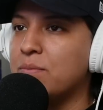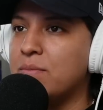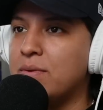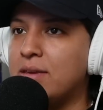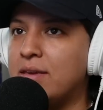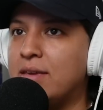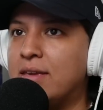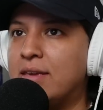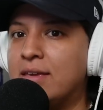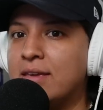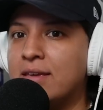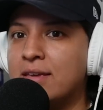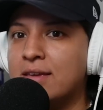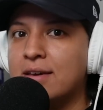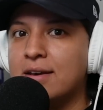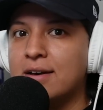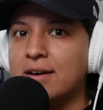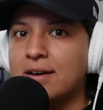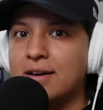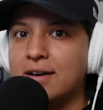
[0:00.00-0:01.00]
me
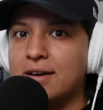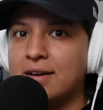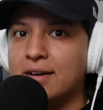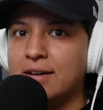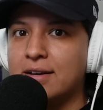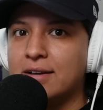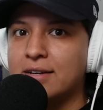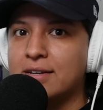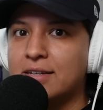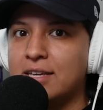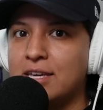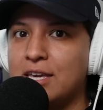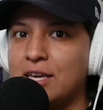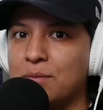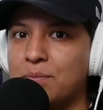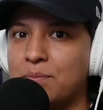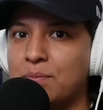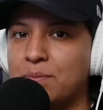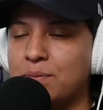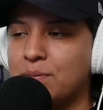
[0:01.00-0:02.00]

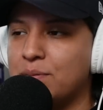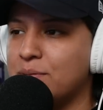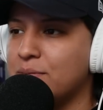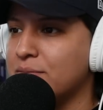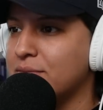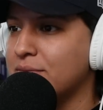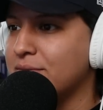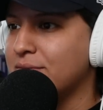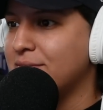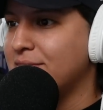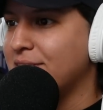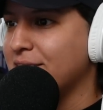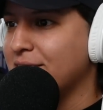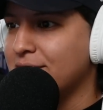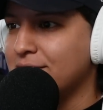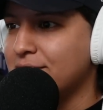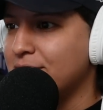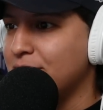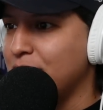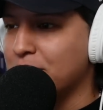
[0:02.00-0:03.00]
keep
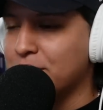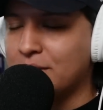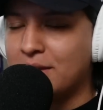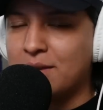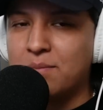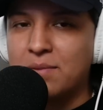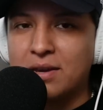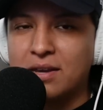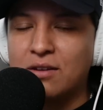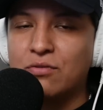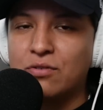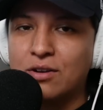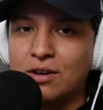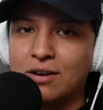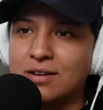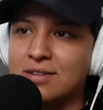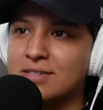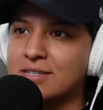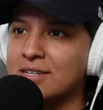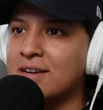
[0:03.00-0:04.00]
making free
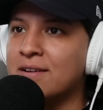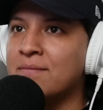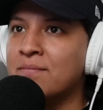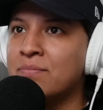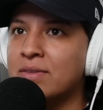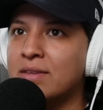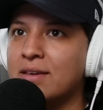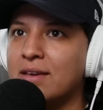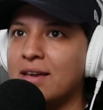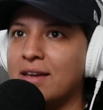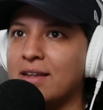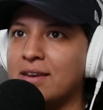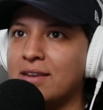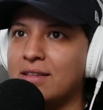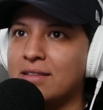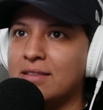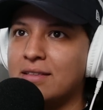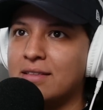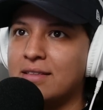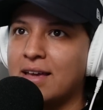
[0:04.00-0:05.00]
content
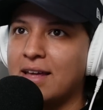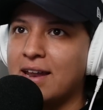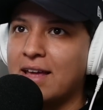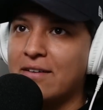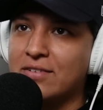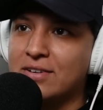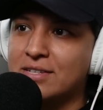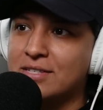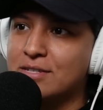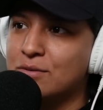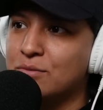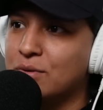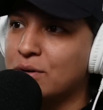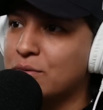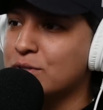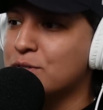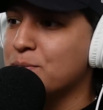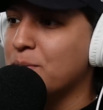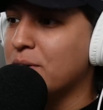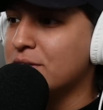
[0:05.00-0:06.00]
and not having to
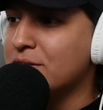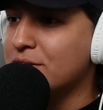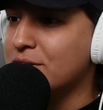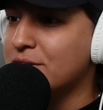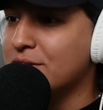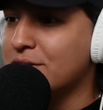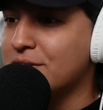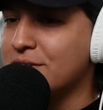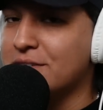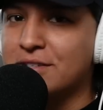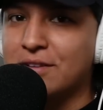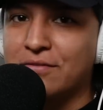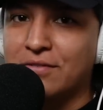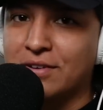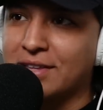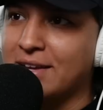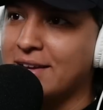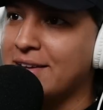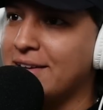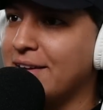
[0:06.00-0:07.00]
work with sponsors or stuff
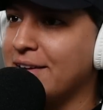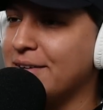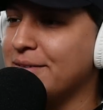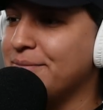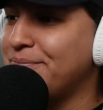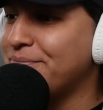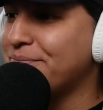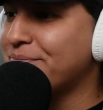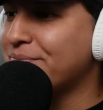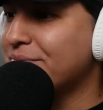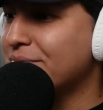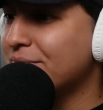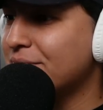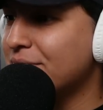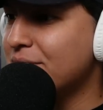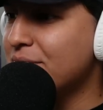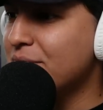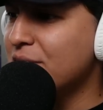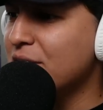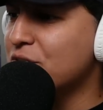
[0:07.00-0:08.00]
like that.
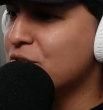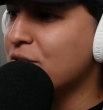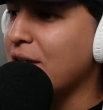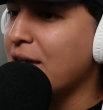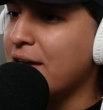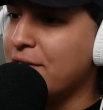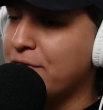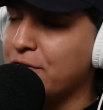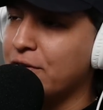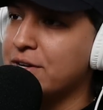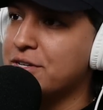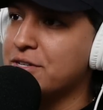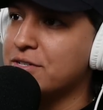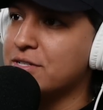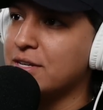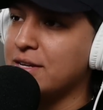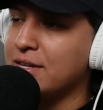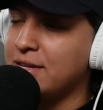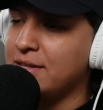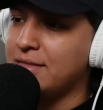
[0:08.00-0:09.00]
So yeah, if you're
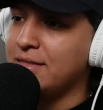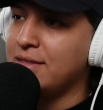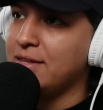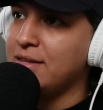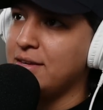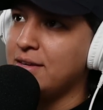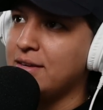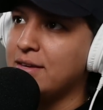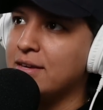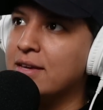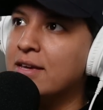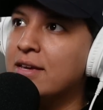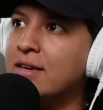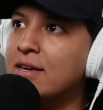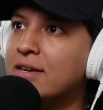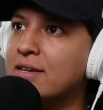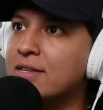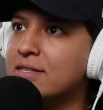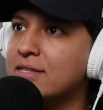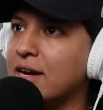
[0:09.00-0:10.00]
interested in the
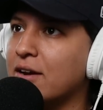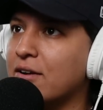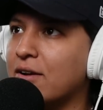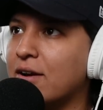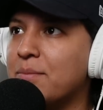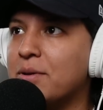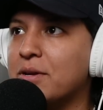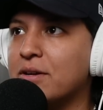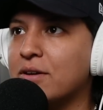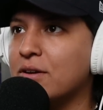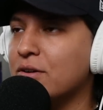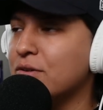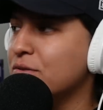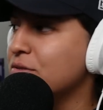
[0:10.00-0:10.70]
diagram, you can go